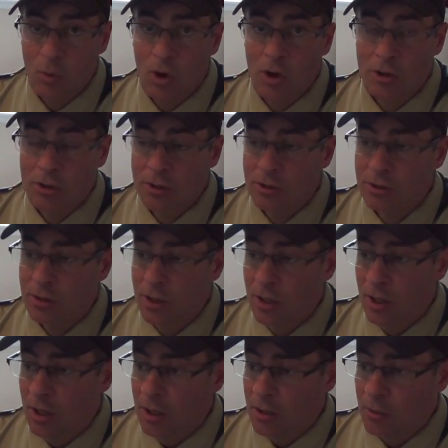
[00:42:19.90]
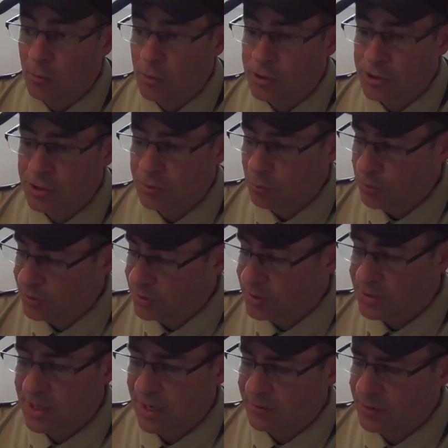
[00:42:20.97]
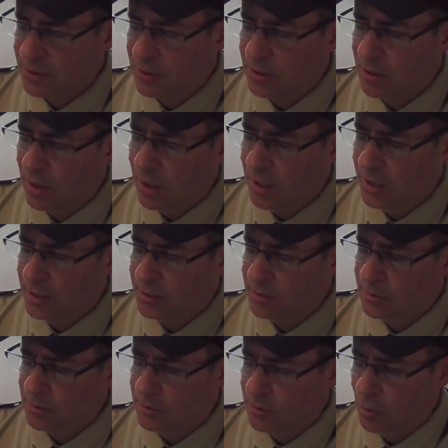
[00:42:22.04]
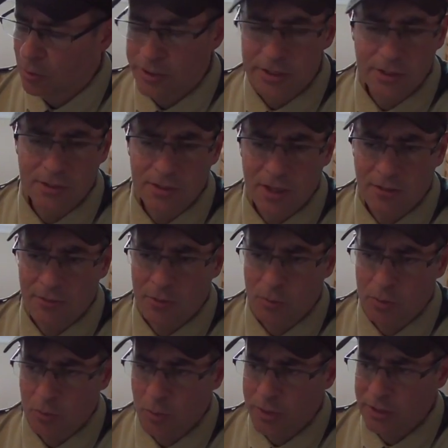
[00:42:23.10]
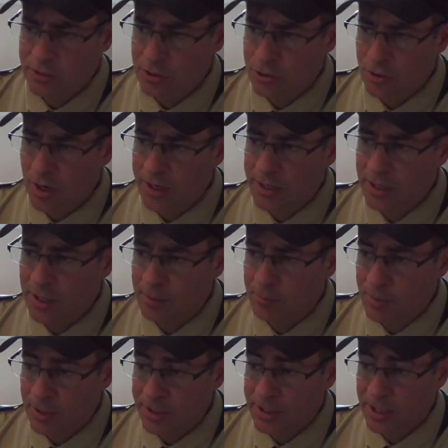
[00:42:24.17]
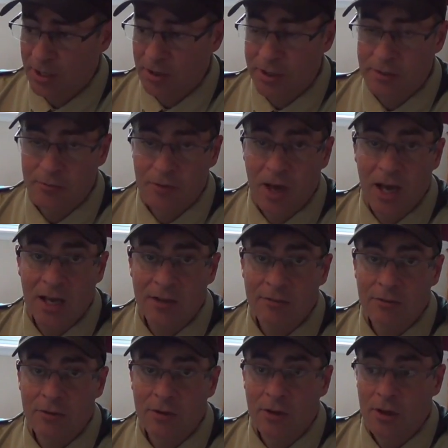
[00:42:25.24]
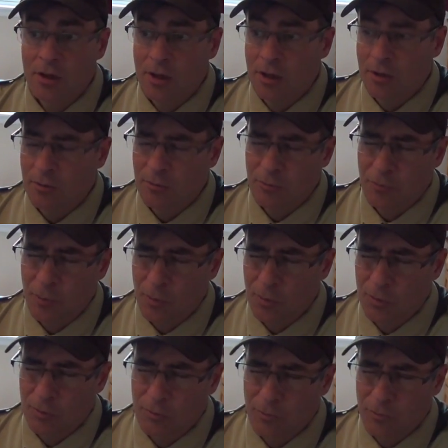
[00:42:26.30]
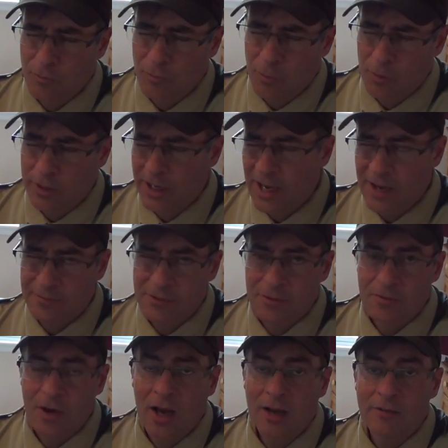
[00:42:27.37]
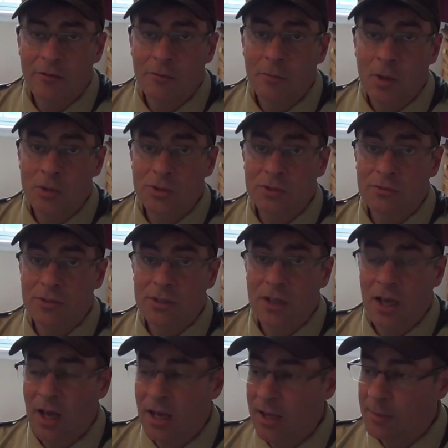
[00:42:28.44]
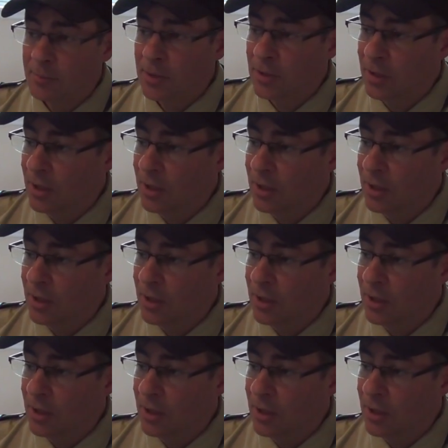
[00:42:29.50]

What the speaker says: water, which wasn't 7, I only did 7 when we went into dry camp, but I carried 5, 4.5 to 5 most of the time.